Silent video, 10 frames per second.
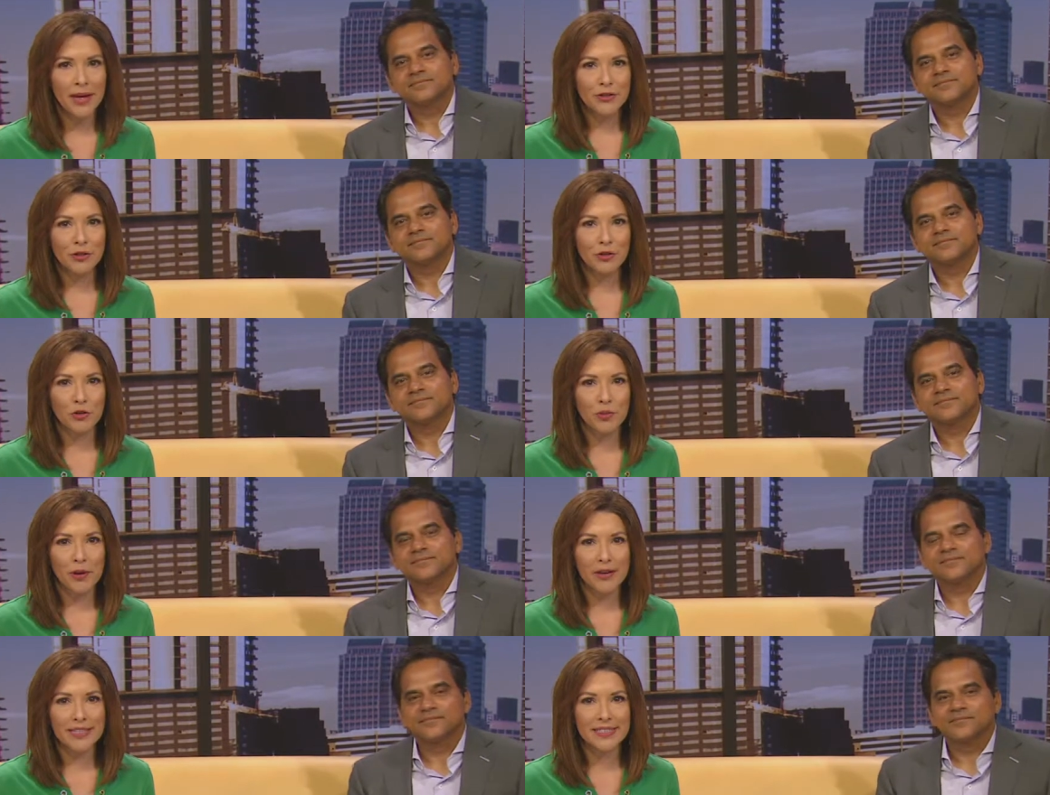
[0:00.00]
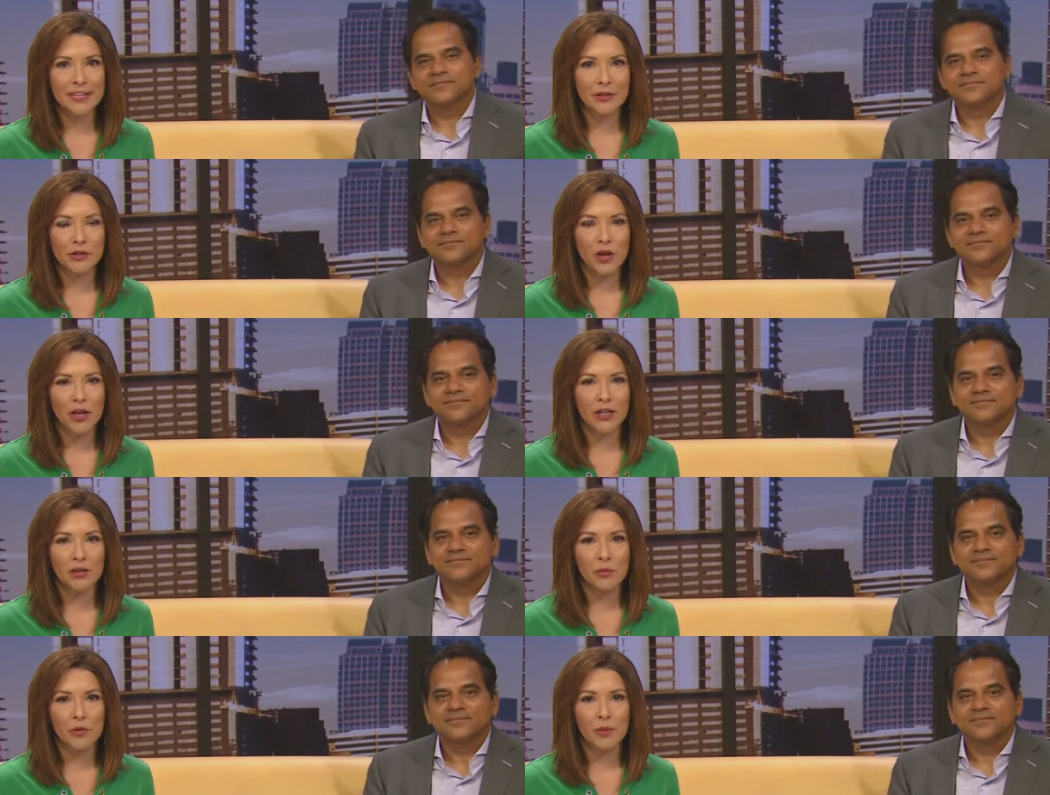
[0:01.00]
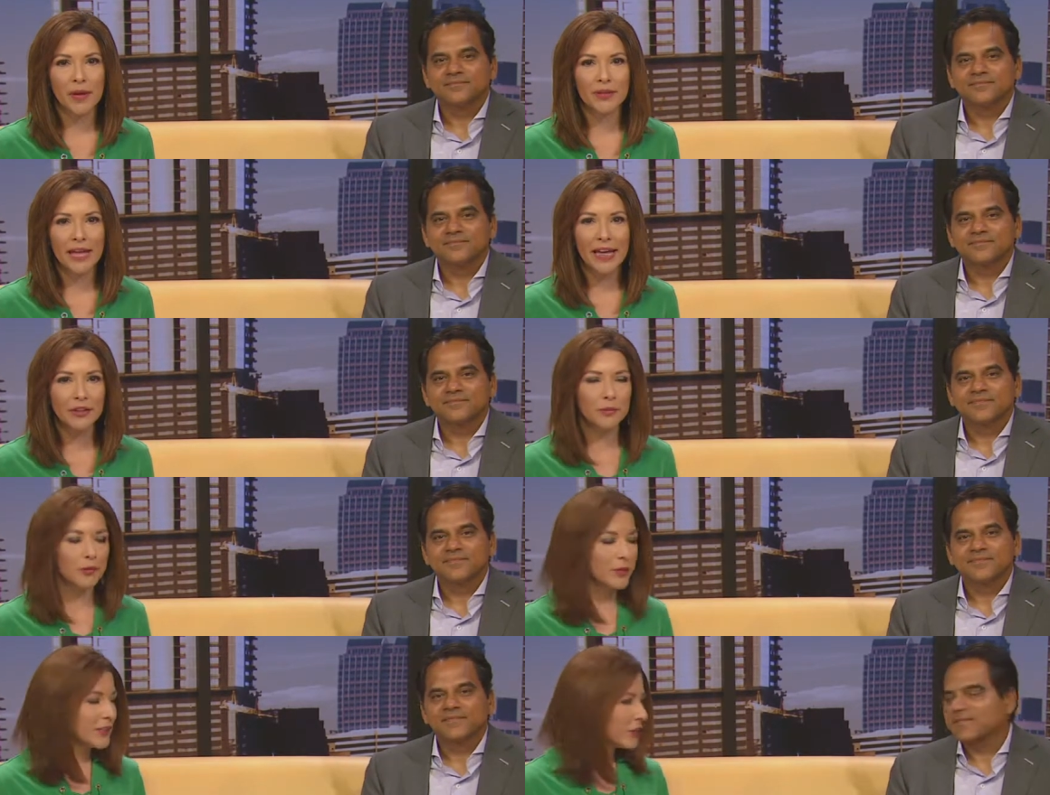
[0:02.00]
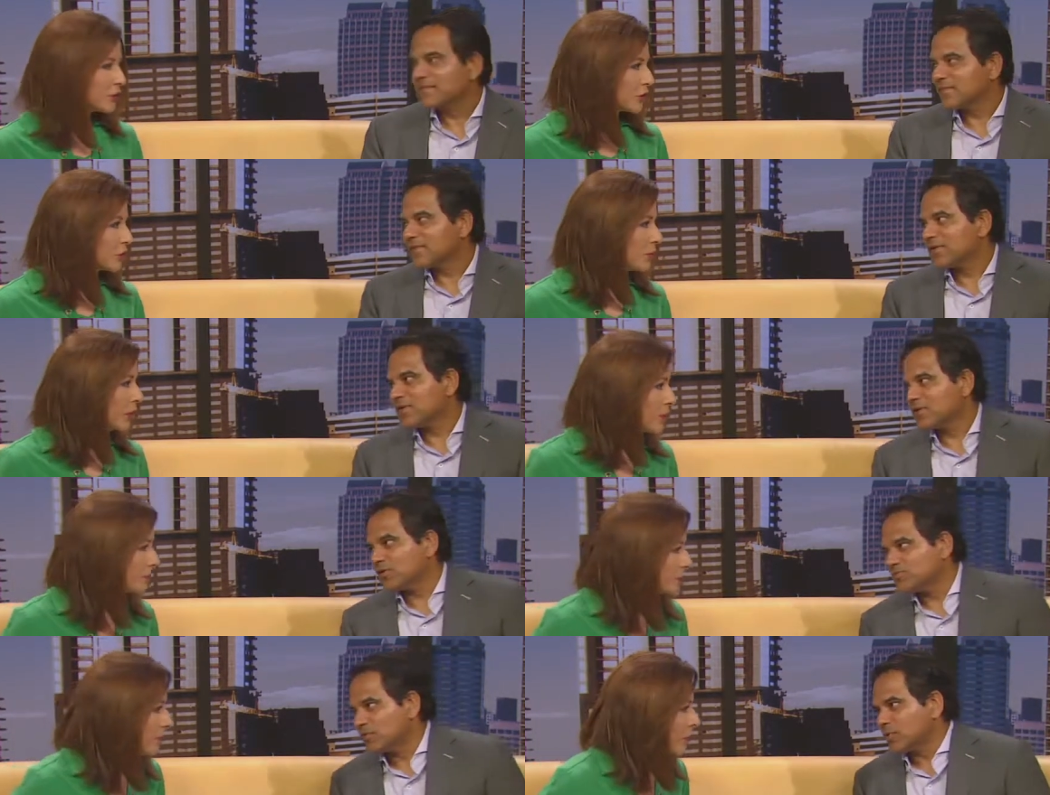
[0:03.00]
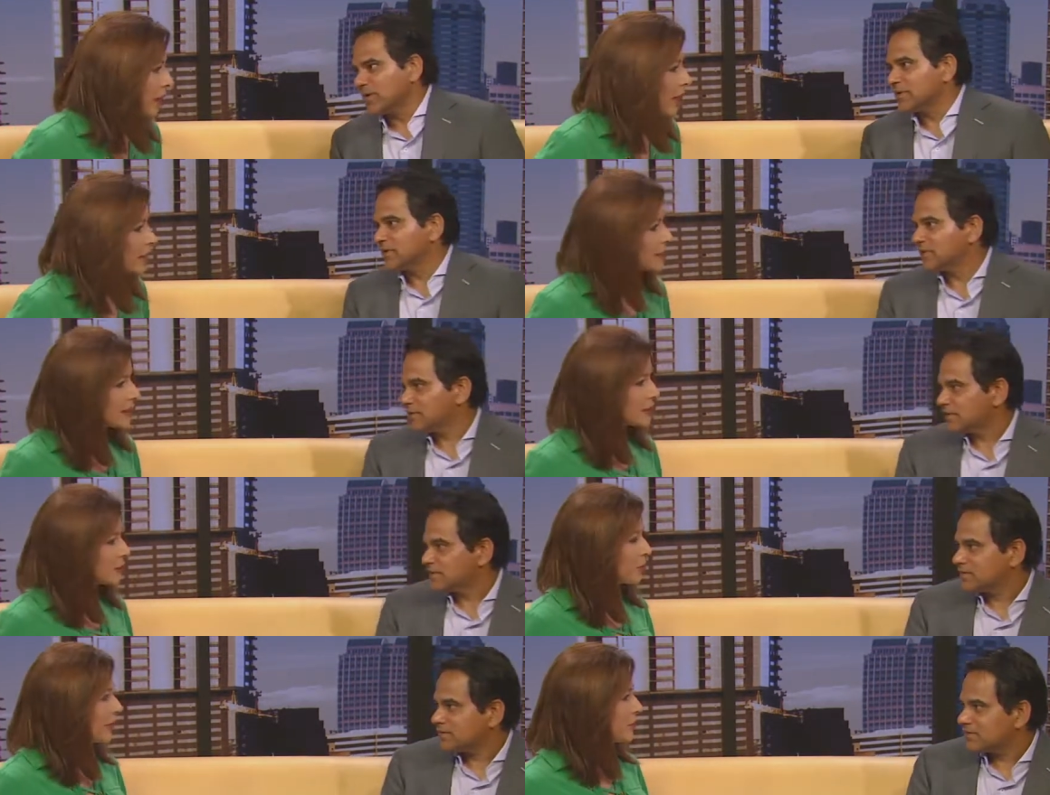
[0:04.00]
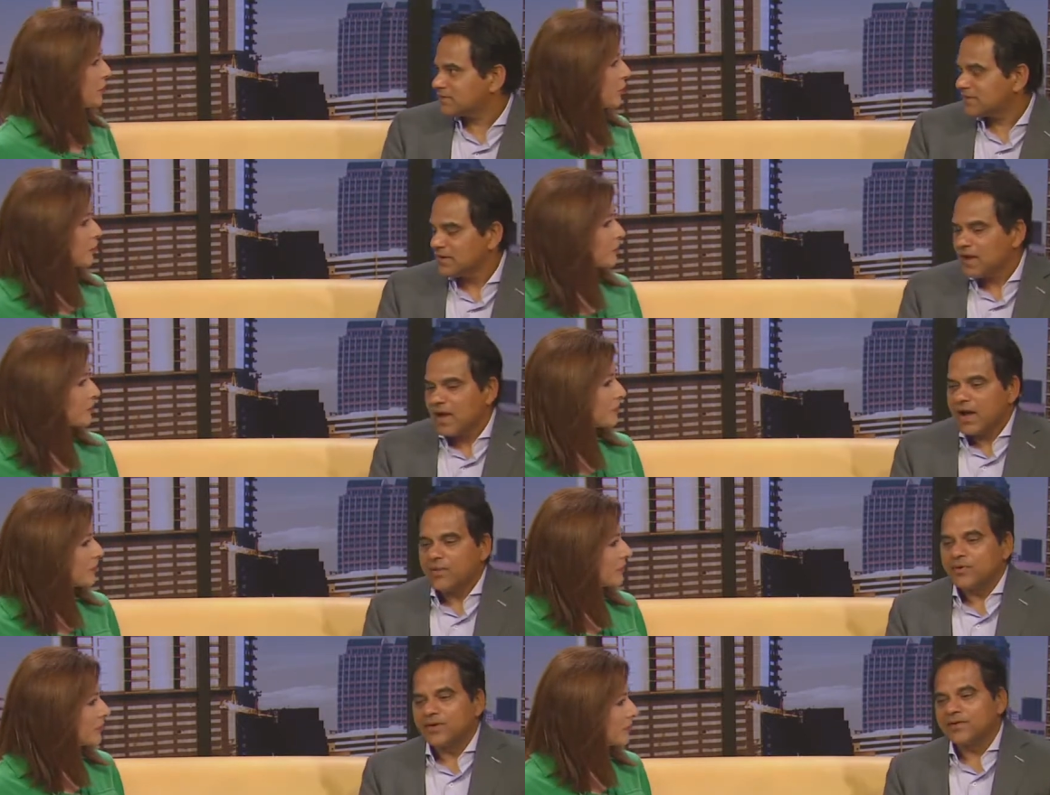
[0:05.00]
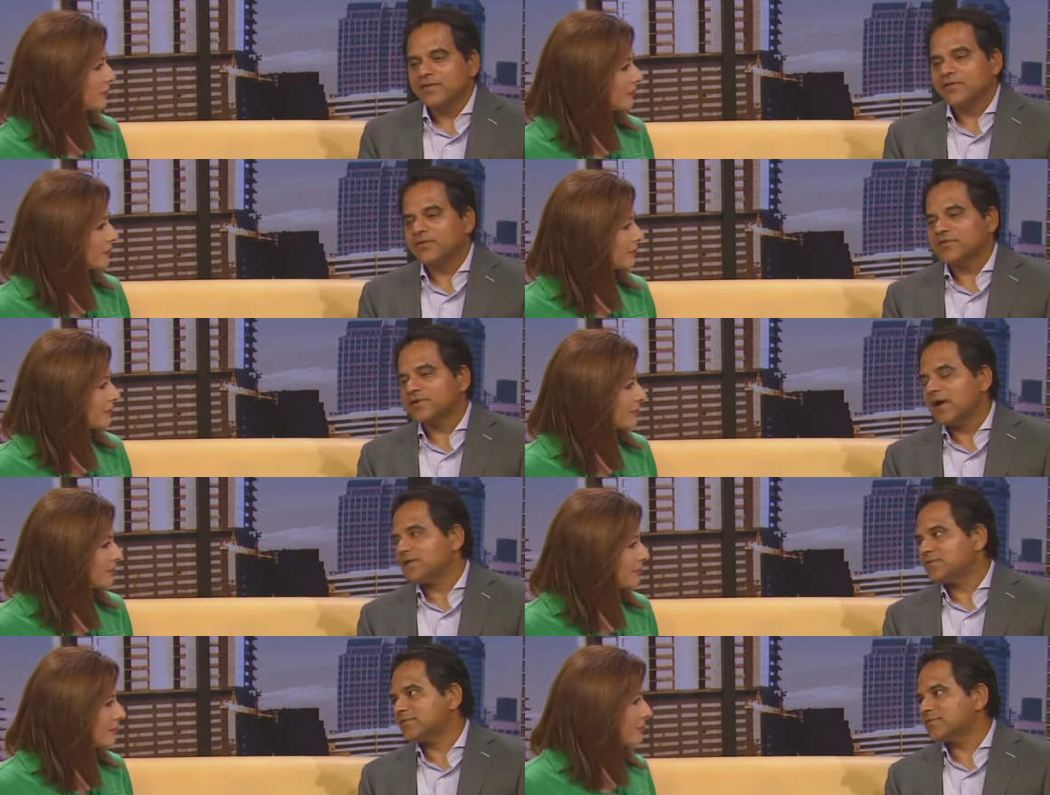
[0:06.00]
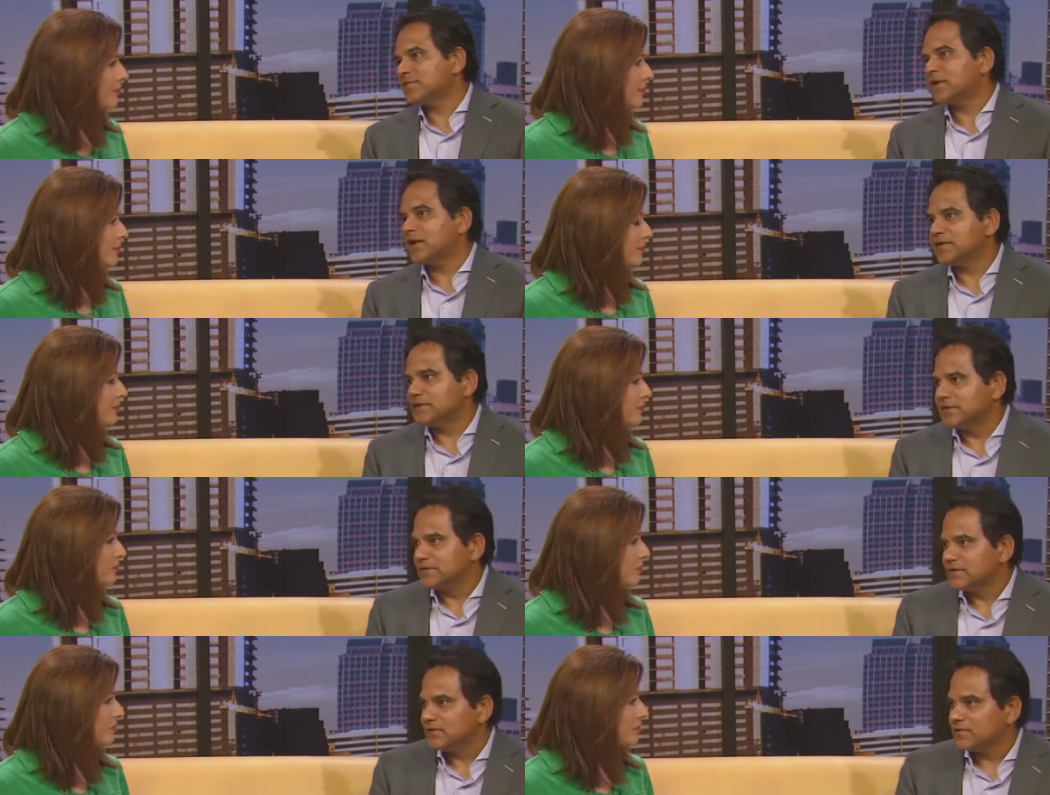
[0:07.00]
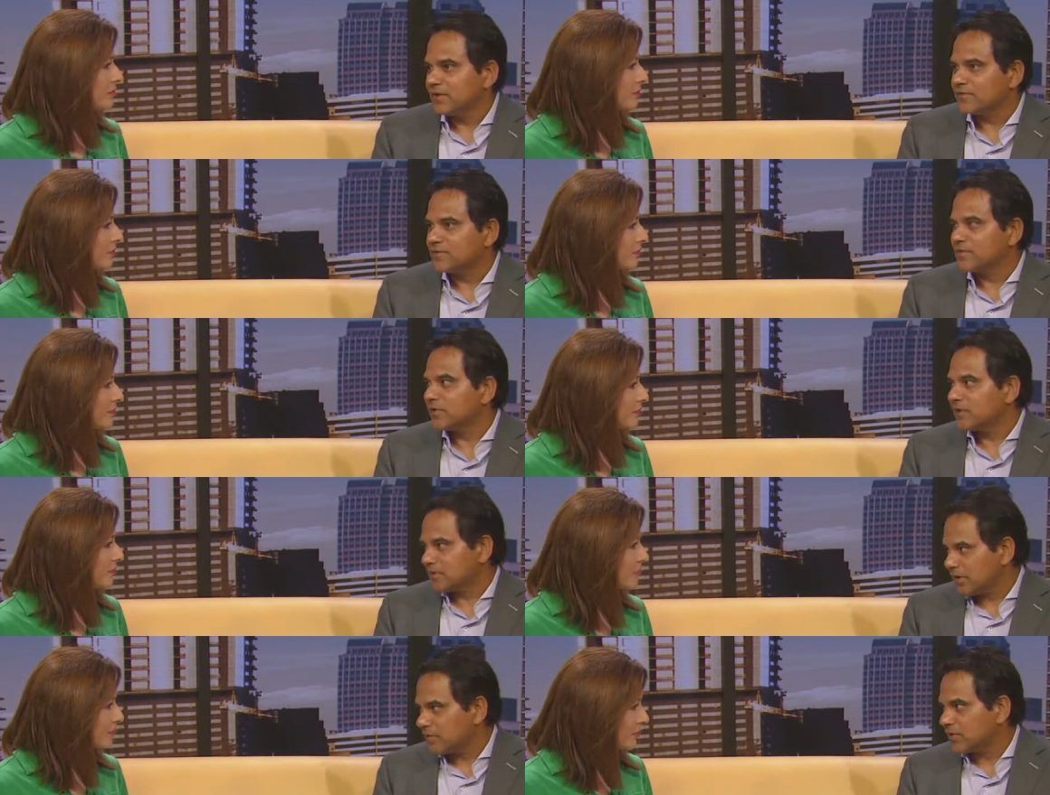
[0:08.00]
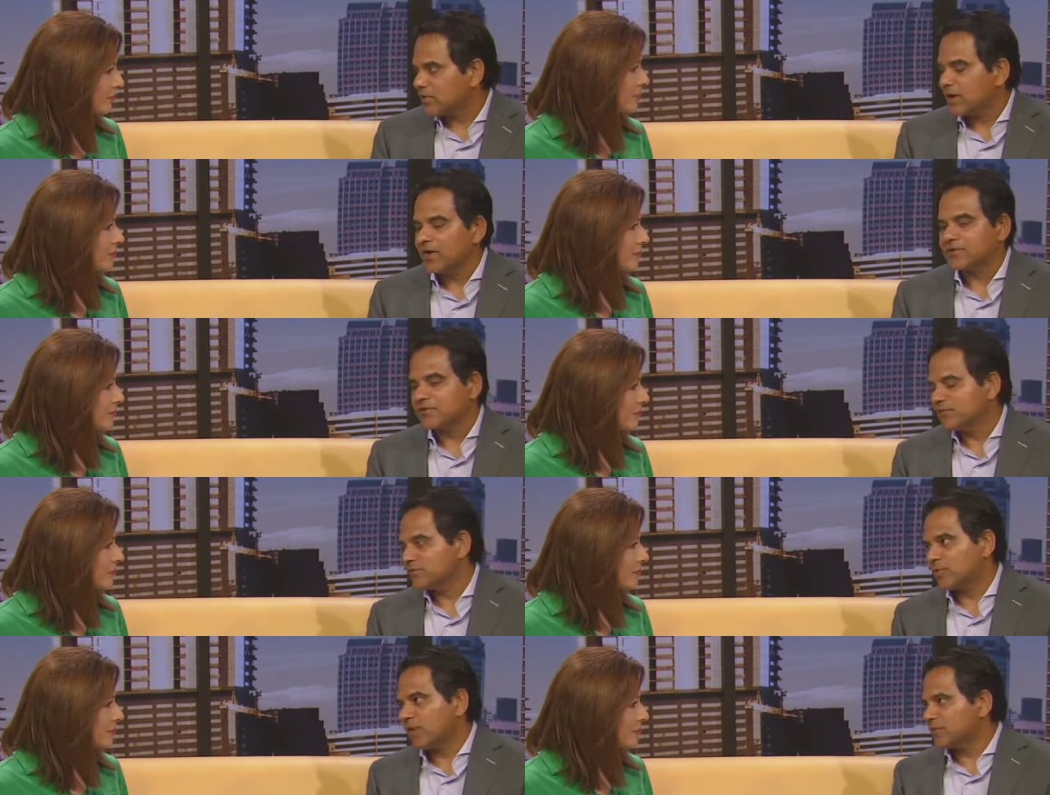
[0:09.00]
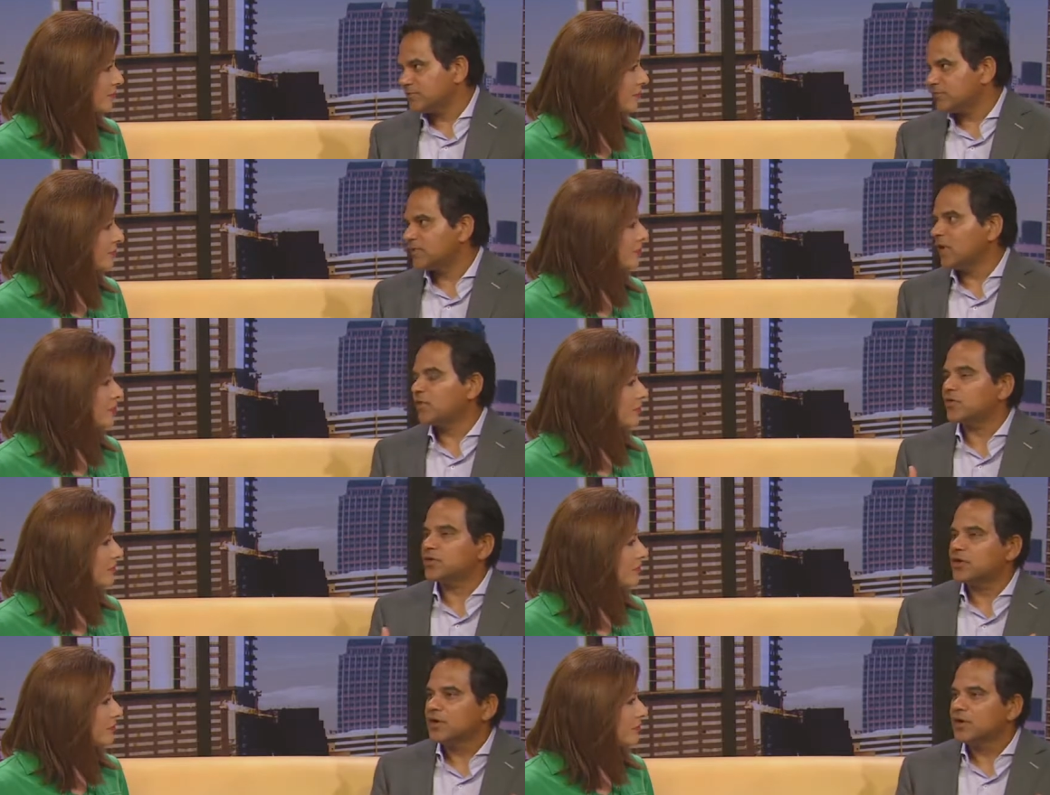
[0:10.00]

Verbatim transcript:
Speaker 1: Dr. Kumar is here to talk a little more about that. Good morning, Dr. Kumar. Good morning. Does that surprise you?
Speaker 2: Well, you know, this kind of study that's been coming around doesn't surprise me. It's another